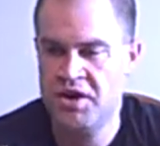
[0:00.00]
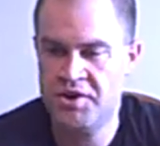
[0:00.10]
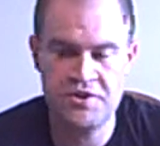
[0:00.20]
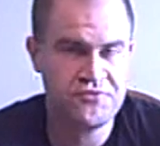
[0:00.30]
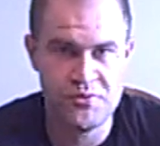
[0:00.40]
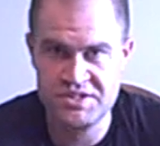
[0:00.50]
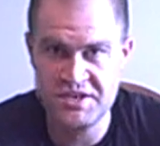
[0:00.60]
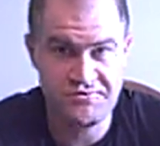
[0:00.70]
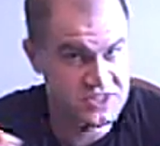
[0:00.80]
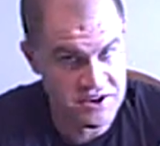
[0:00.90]

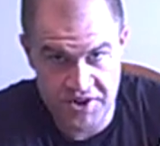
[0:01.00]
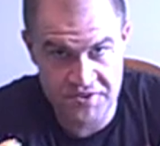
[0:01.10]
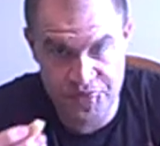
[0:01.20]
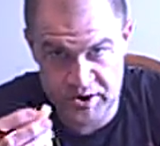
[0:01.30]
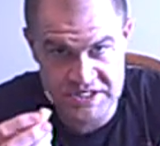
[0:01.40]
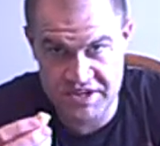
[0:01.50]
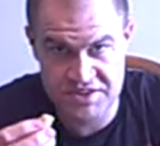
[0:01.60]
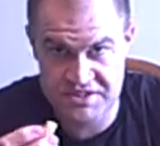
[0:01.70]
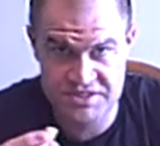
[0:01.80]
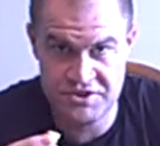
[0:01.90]
114 fits
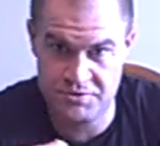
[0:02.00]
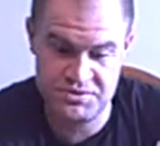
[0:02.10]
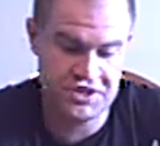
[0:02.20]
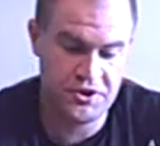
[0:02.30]
114 of these cubes.